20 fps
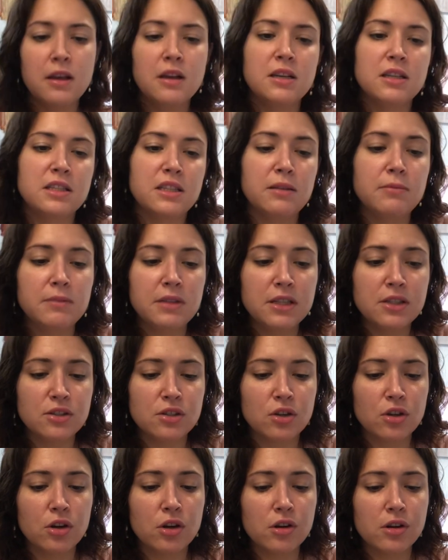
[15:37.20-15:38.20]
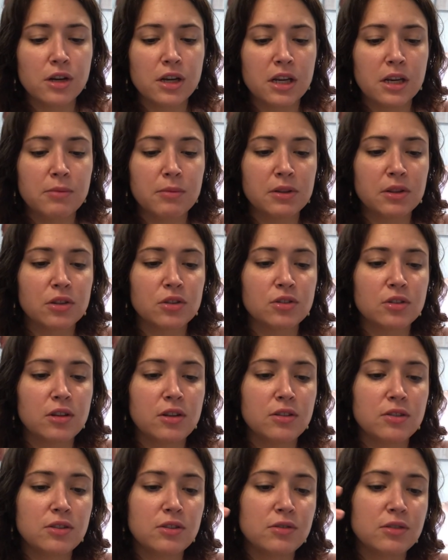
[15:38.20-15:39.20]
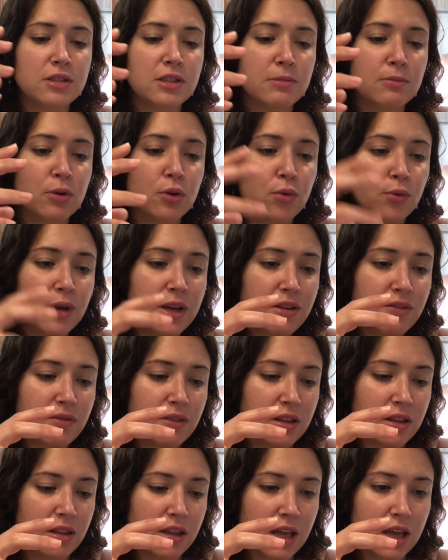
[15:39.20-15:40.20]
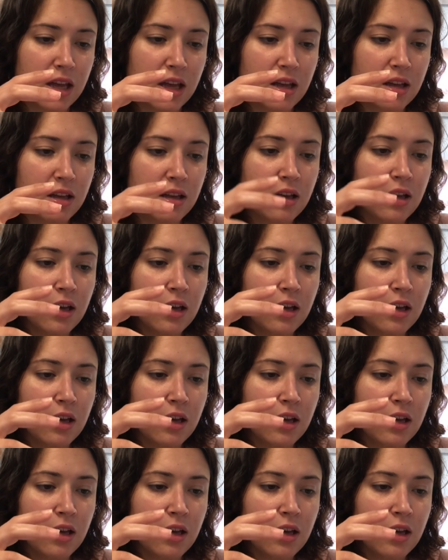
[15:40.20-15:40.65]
Something's occurring, but there's also some grief in that.